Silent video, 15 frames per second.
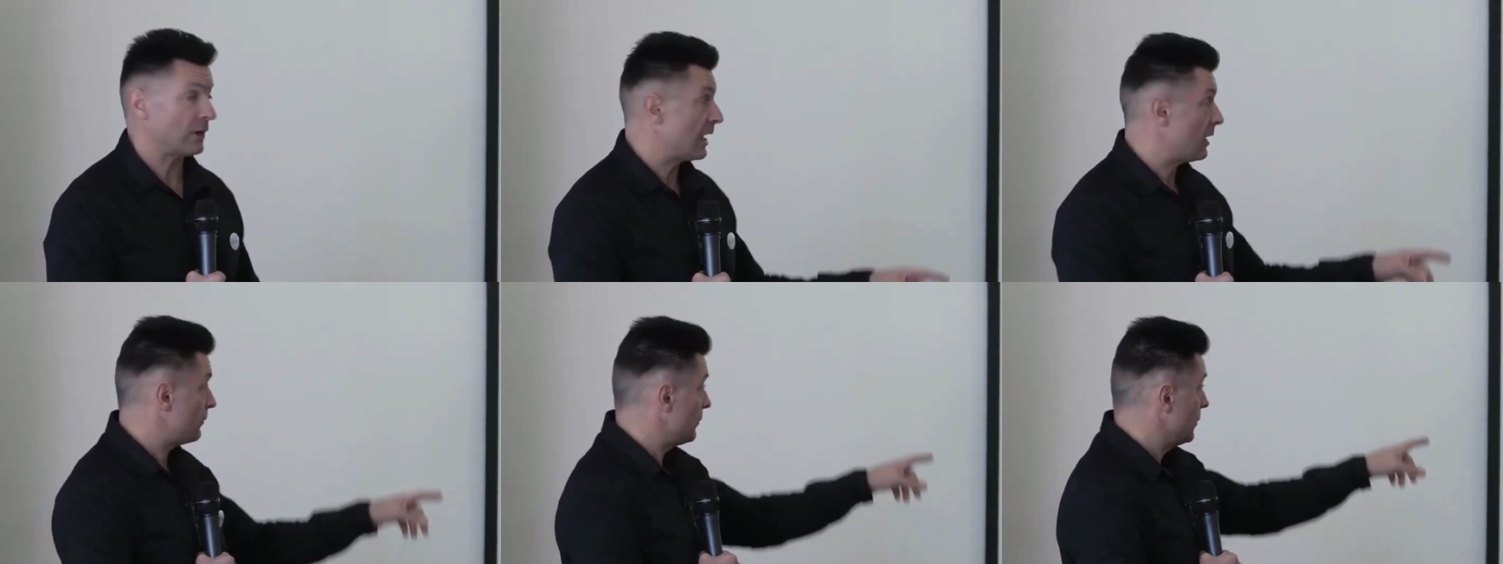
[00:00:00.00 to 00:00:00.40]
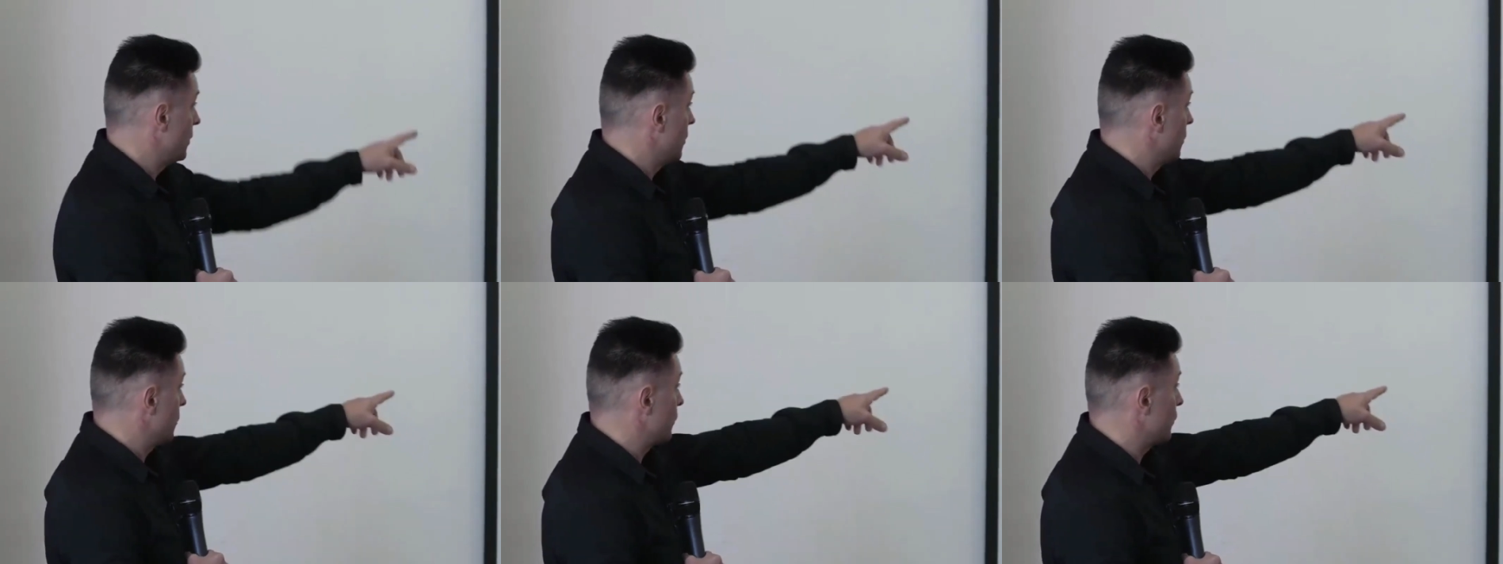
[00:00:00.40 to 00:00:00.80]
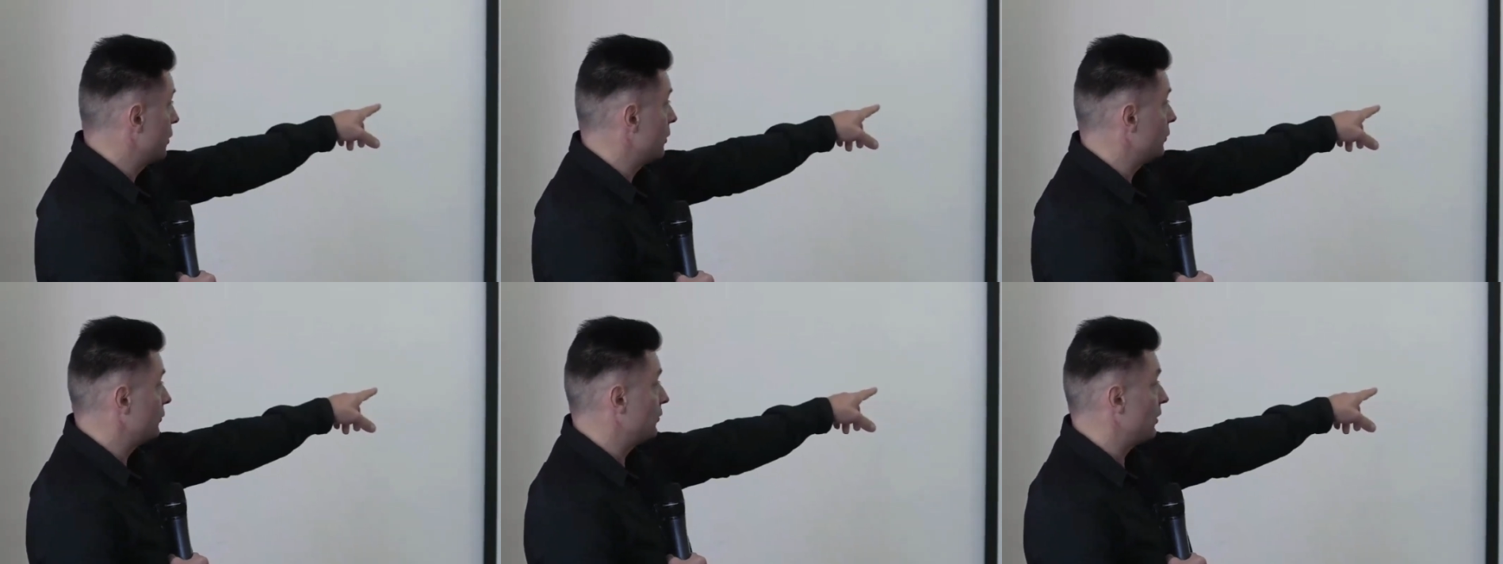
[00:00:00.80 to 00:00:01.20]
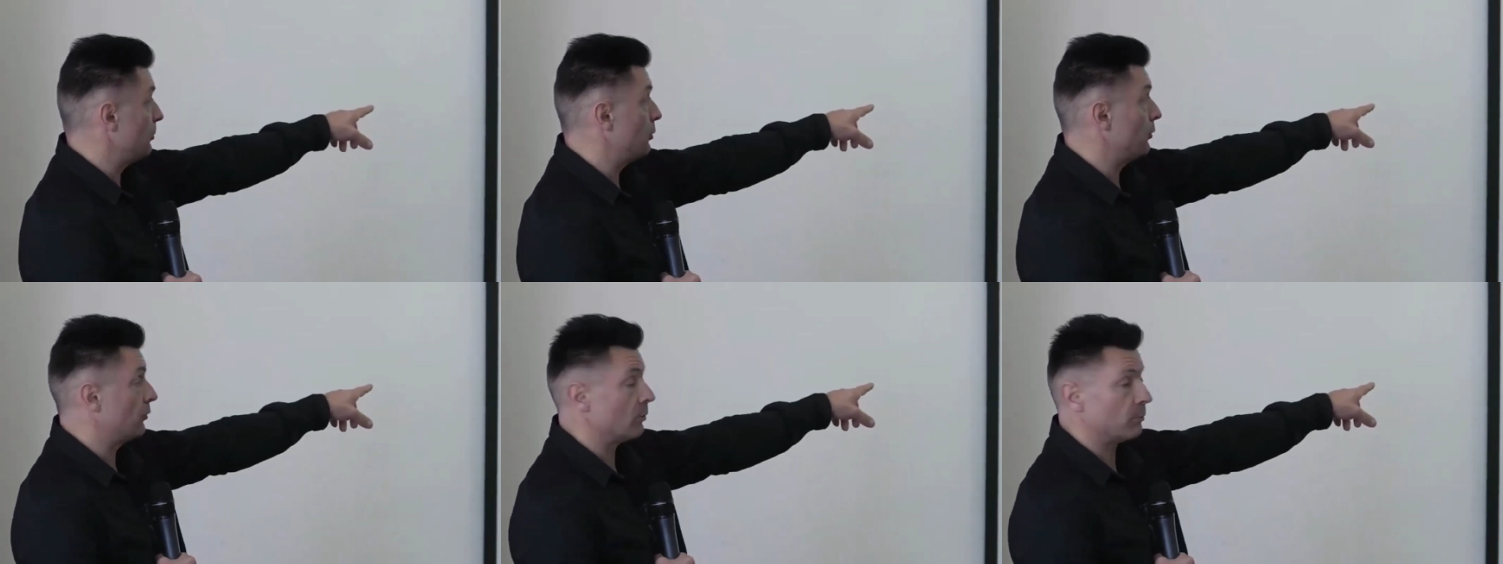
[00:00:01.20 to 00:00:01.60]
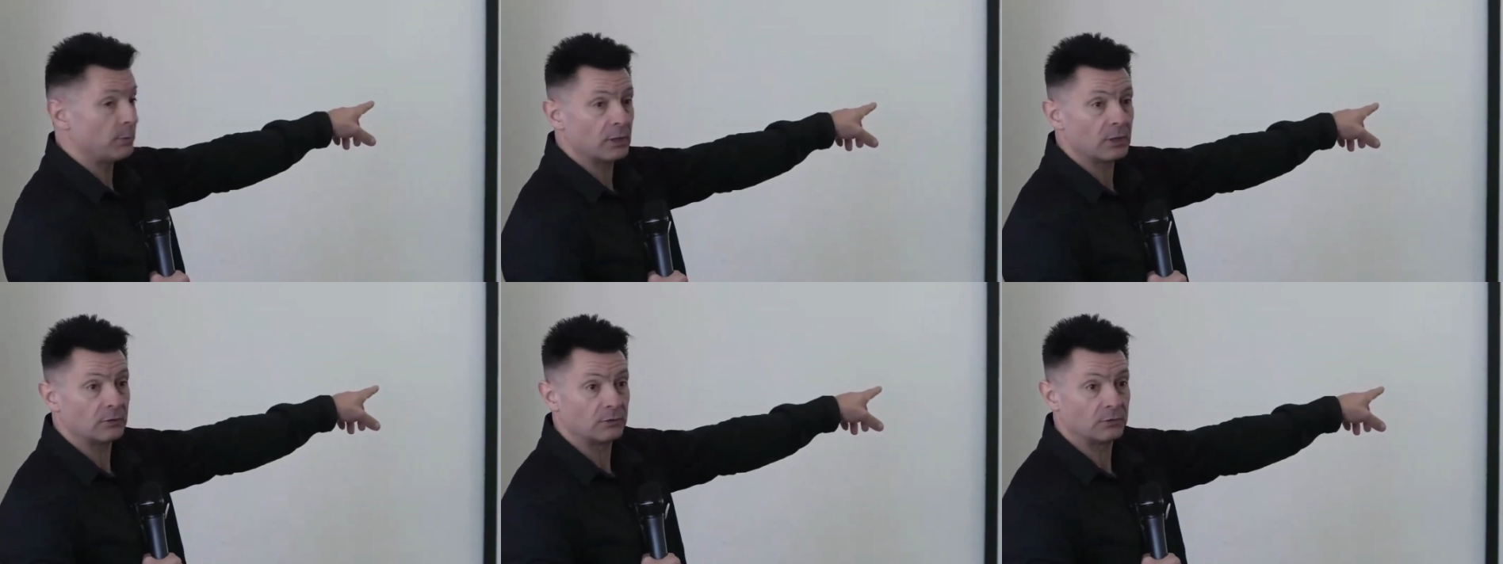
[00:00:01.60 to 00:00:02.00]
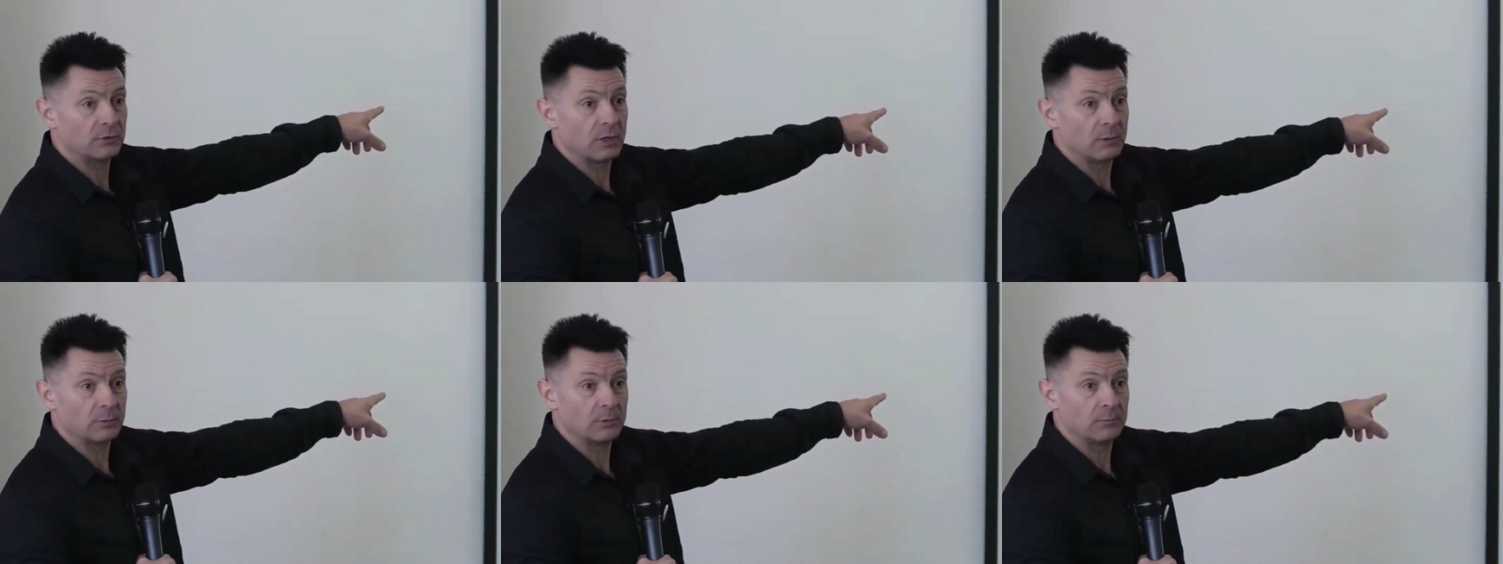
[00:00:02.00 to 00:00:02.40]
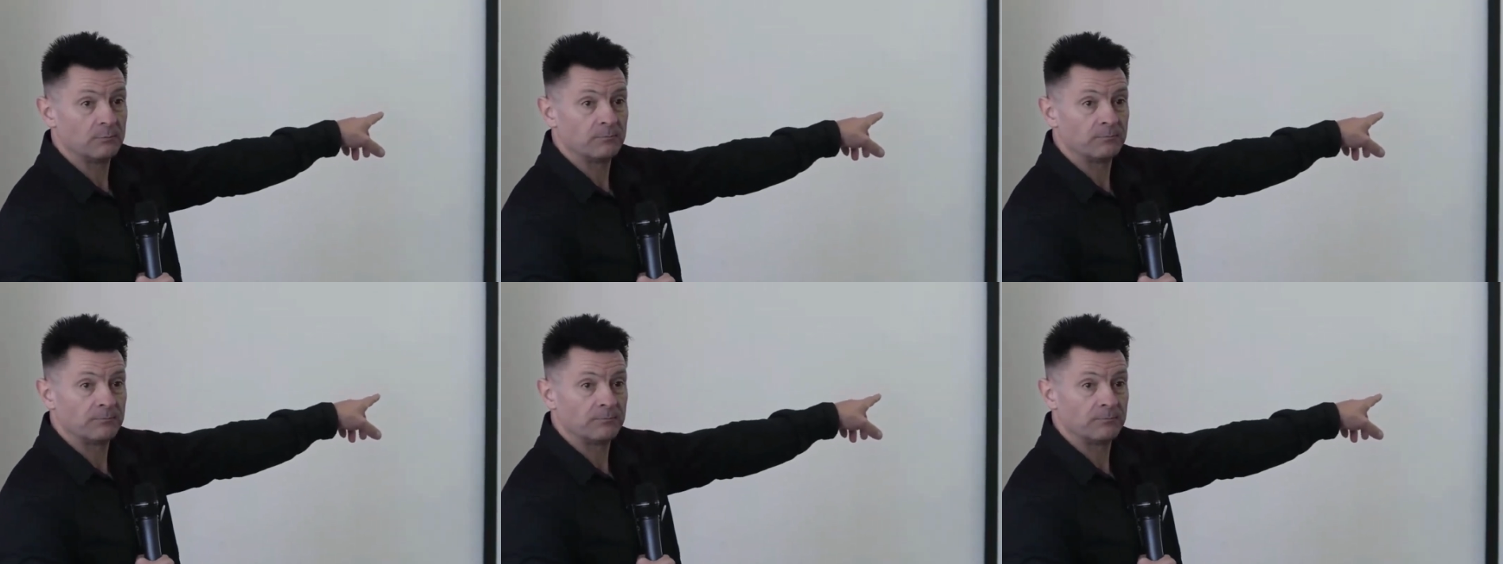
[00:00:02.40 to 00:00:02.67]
So that third step is the biggest step,